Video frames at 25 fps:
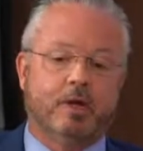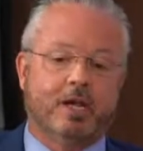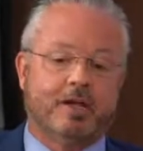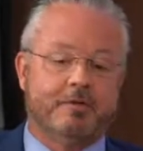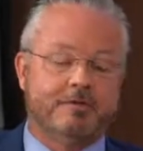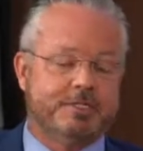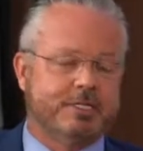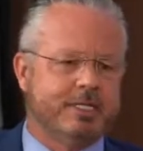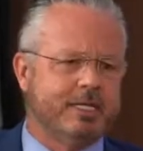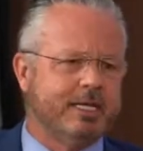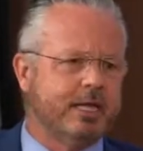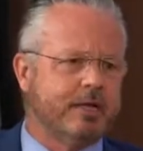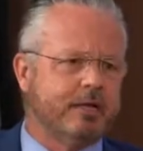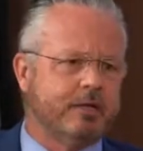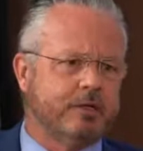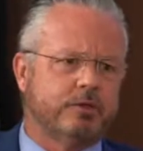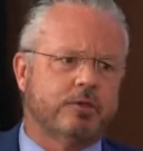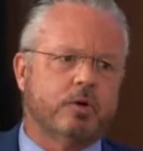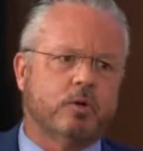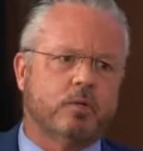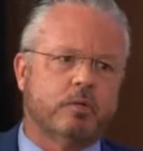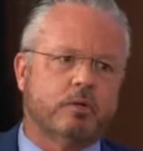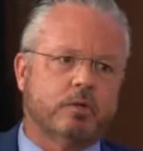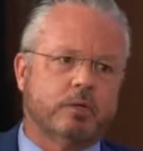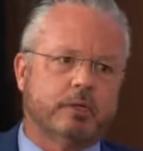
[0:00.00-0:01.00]
But what I've seen
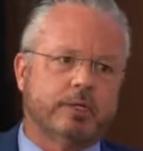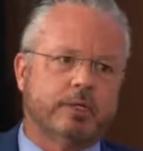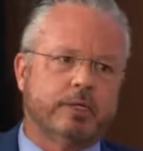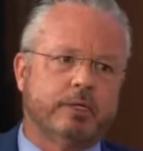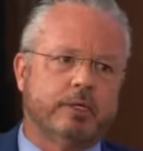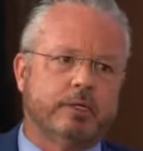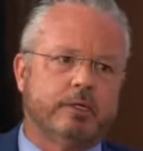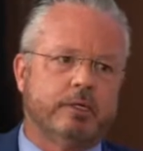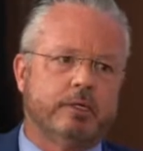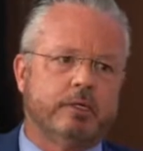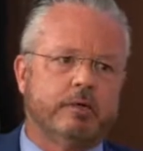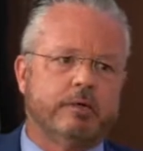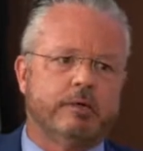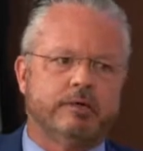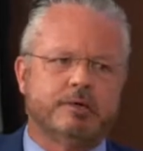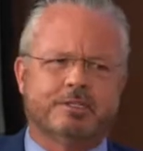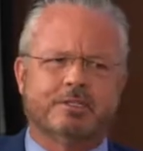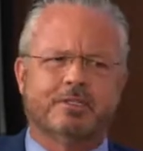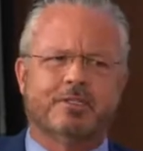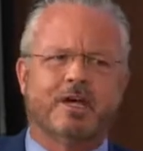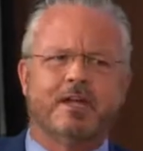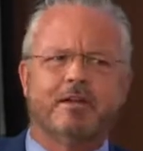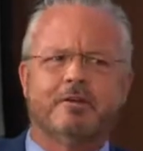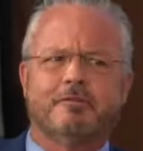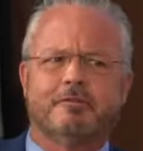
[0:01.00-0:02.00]
anecdotally,
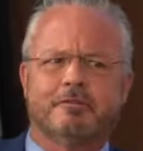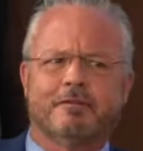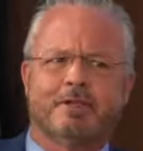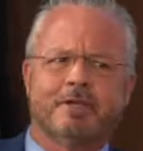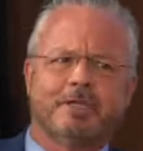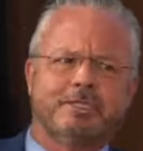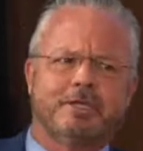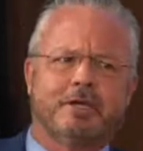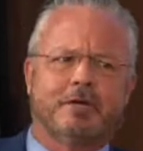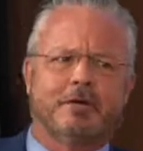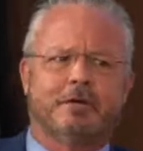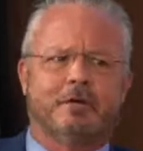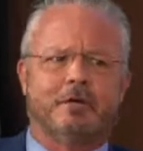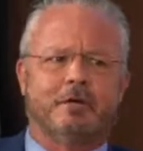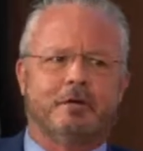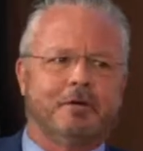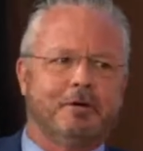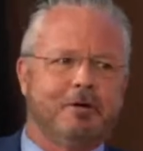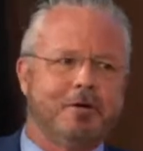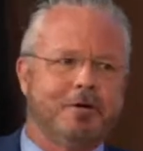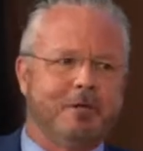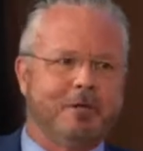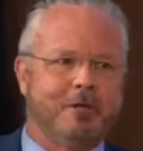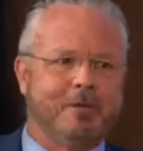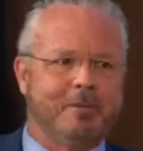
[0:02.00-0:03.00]
there's a lot of things out on the
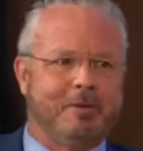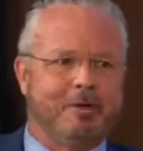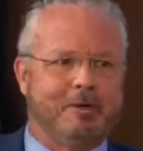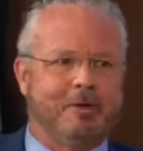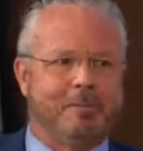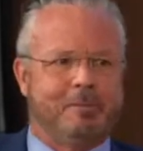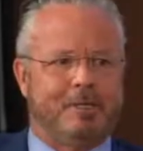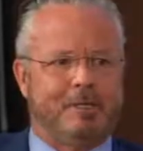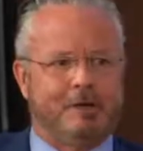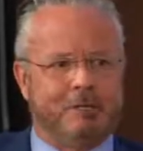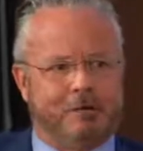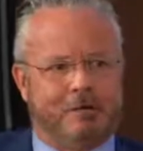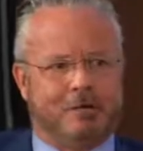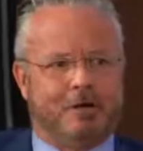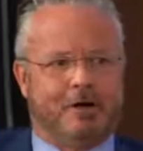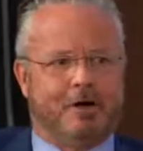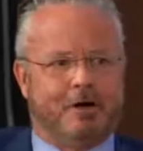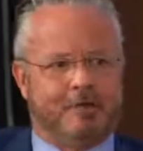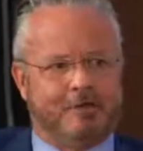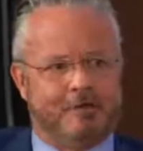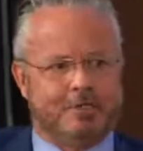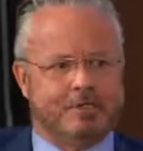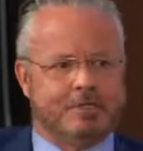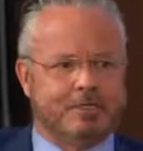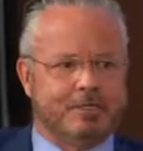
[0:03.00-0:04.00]
internet about people
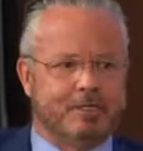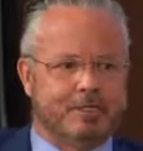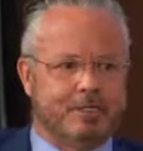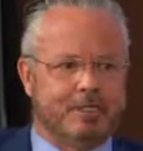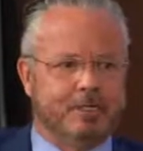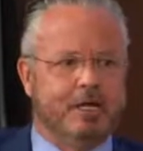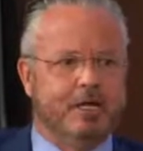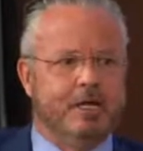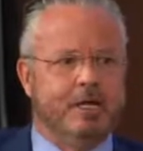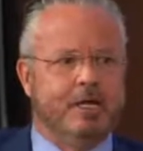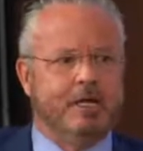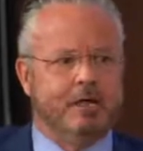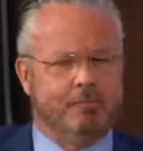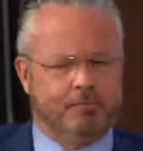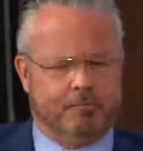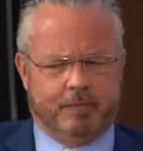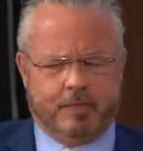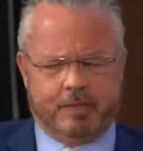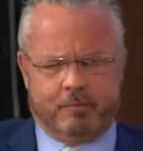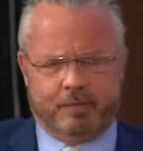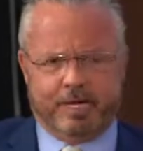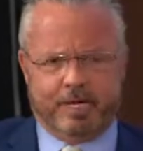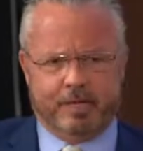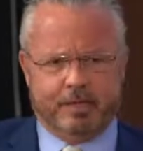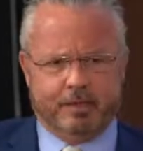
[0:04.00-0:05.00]
harvesting.
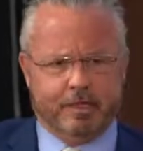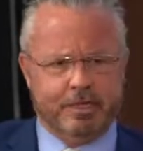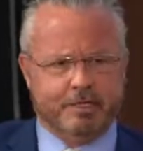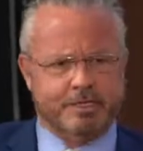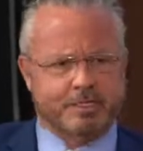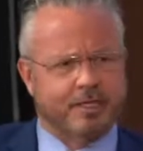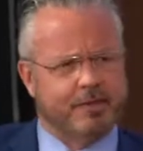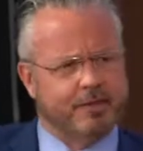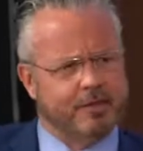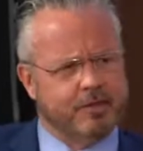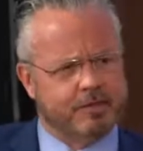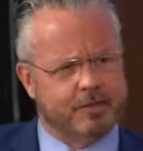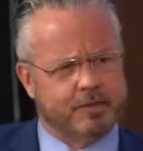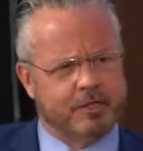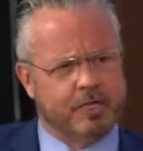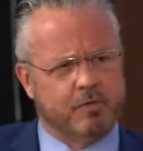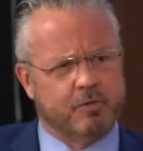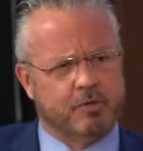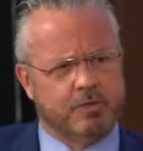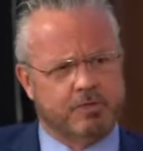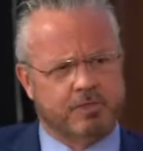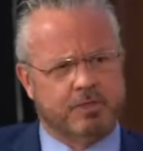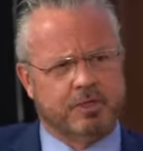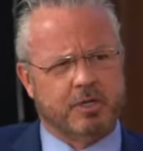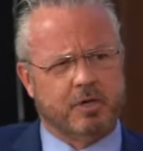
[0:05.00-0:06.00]
The reality is, I think the
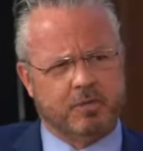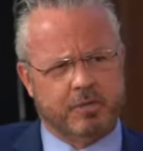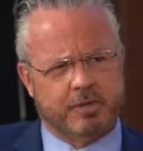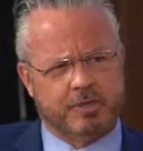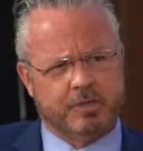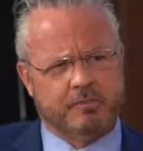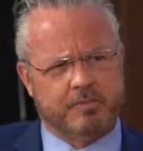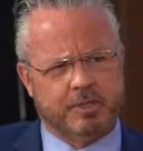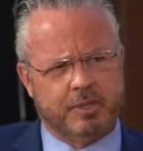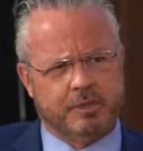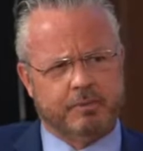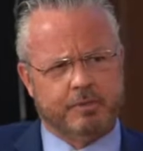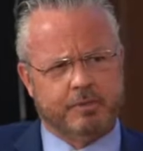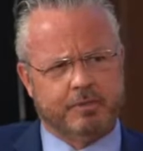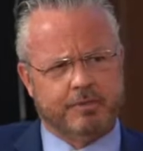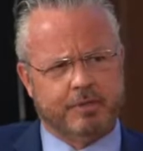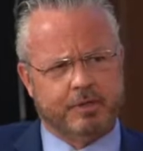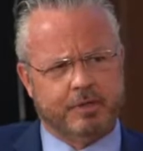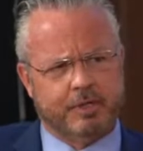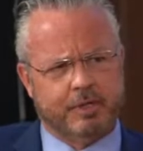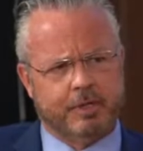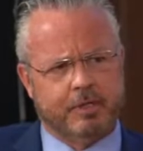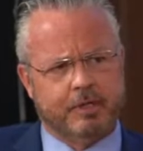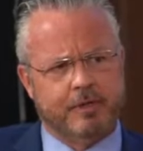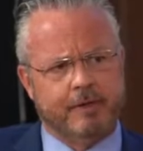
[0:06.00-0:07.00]
number's lower than people
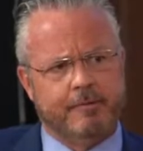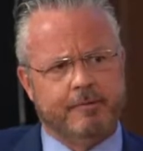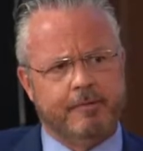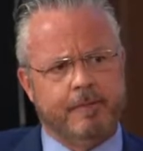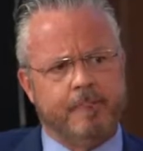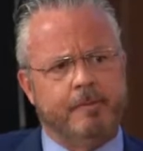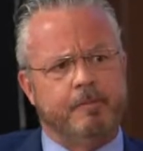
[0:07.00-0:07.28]
think.